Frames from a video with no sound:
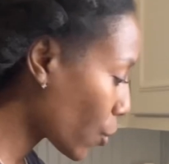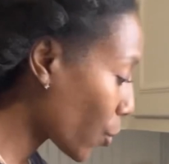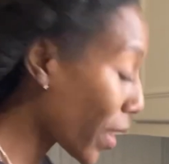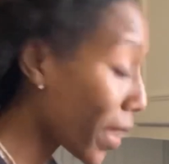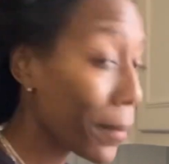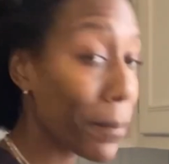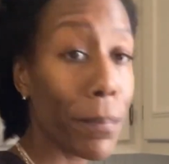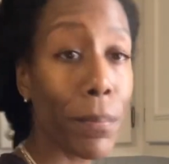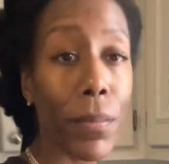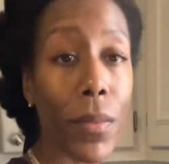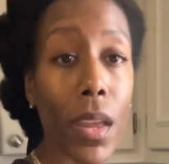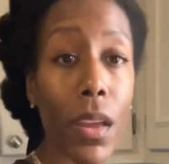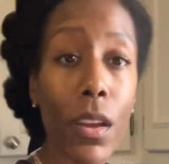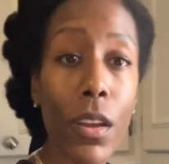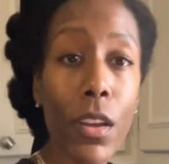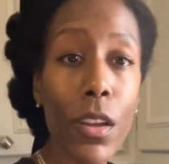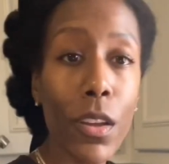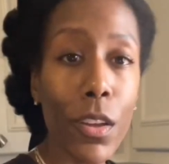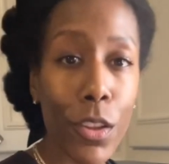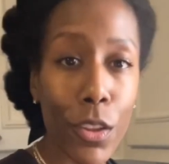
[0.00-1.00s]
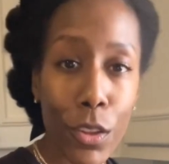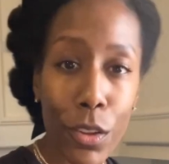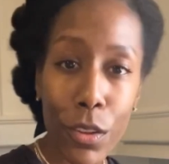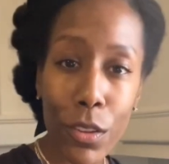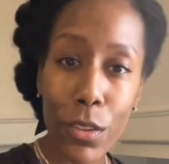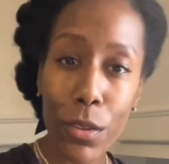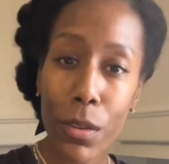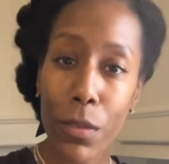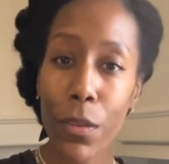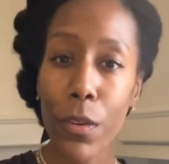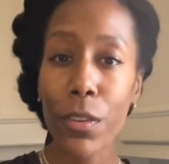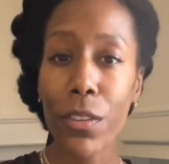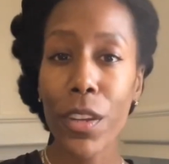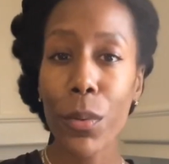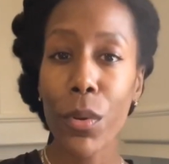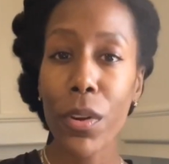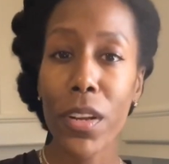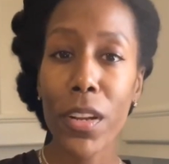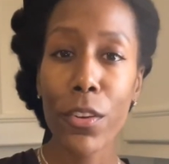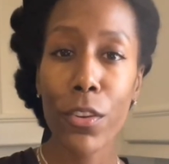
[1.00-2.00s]
Okay. So the first thing
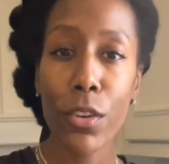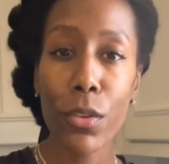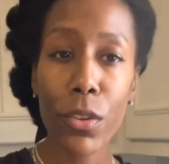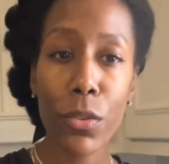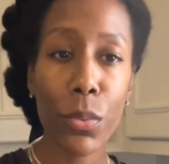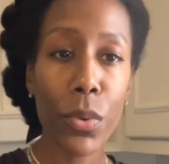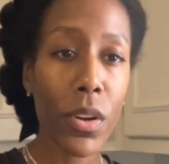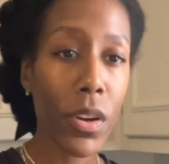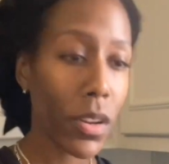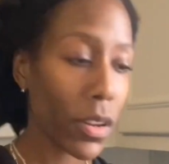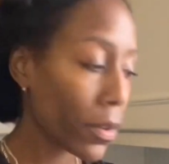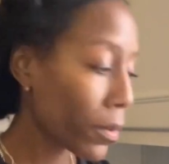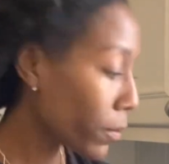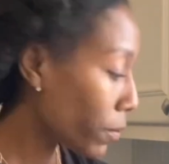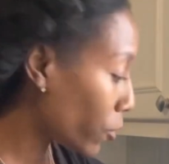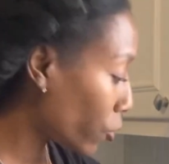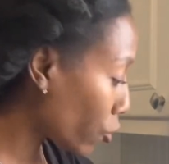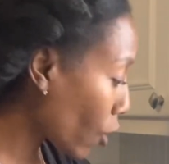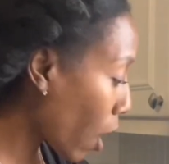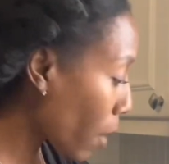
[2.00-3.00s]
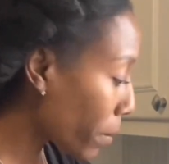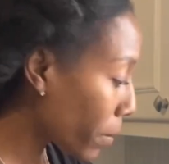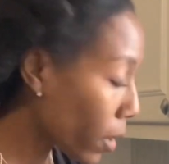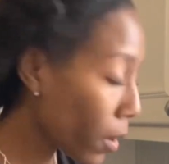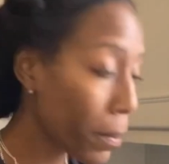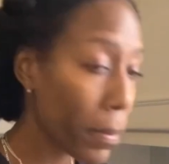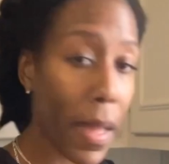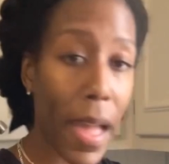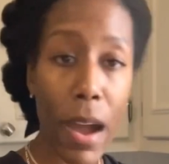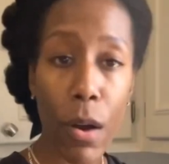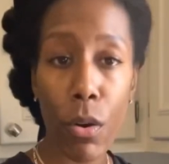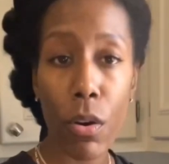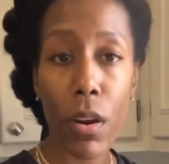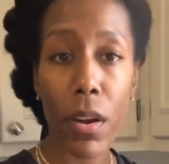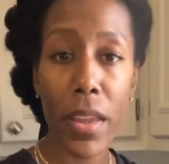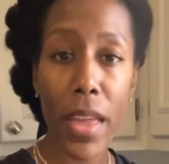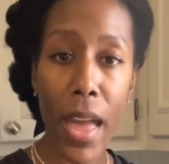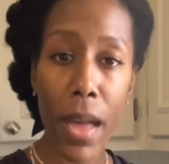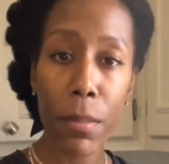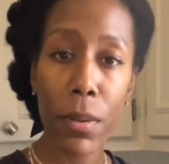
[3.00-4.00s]
we're going to do is we're going to chop up our
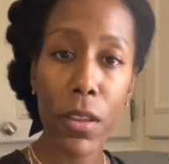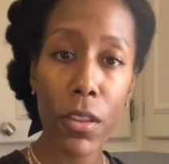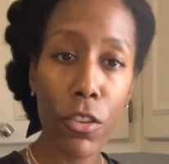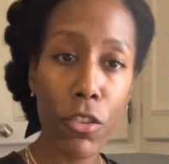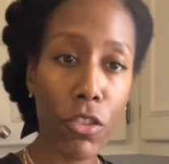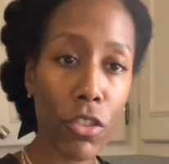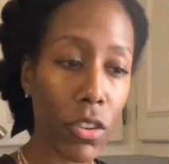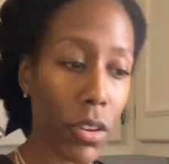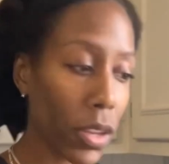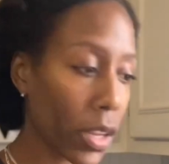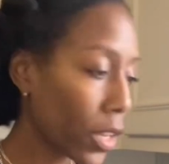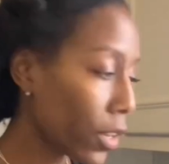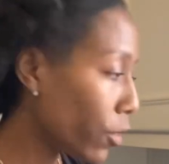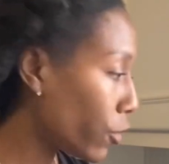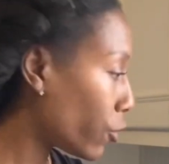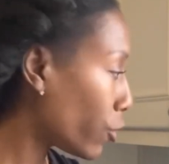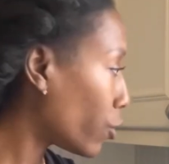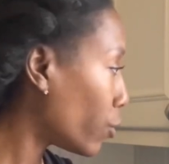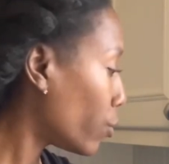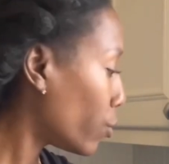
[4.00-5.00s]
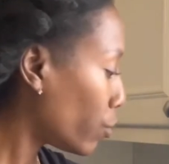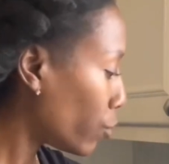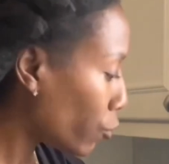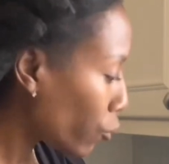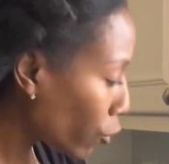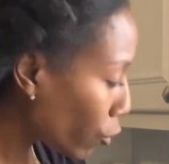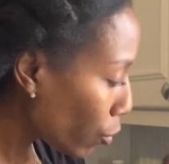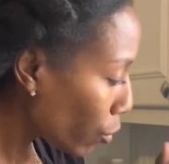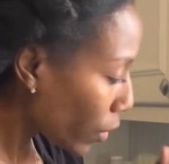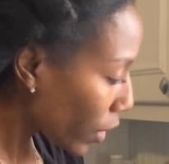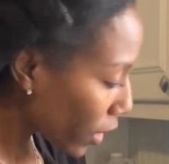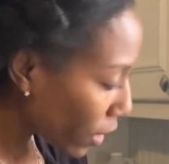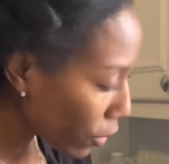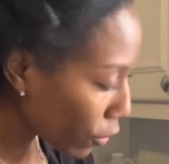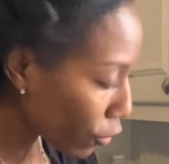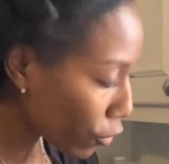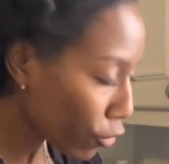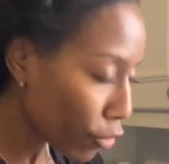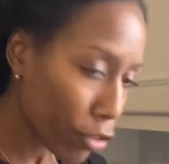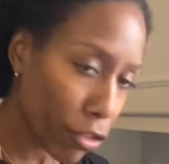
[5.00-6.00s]
cabbage into
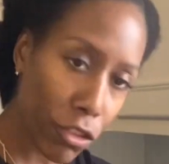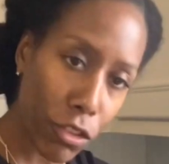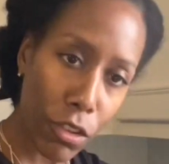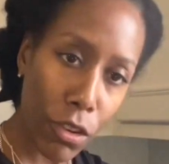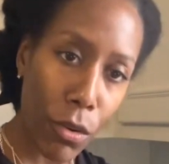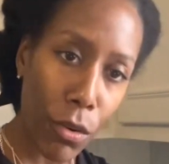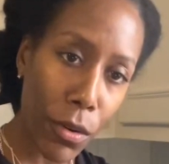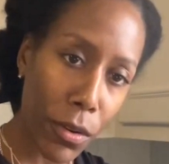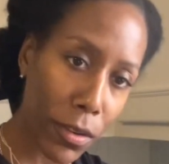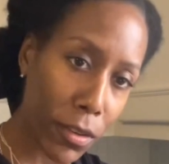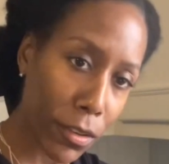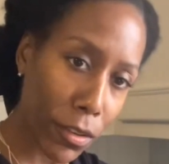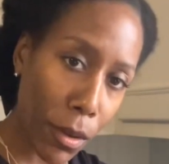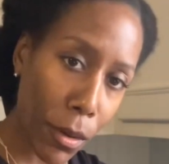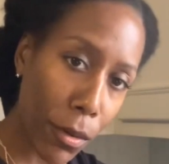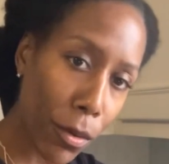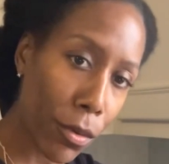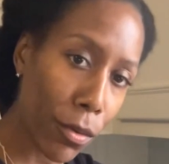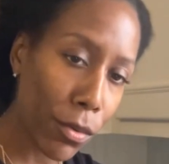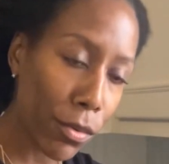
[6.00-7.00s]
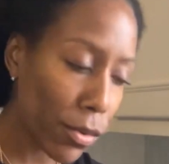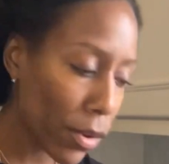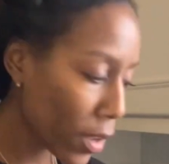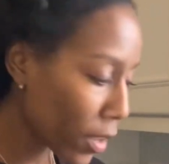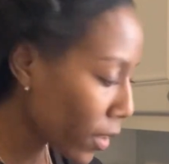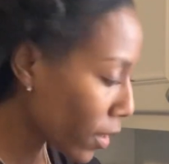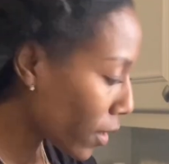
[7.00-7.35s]
2-inch or so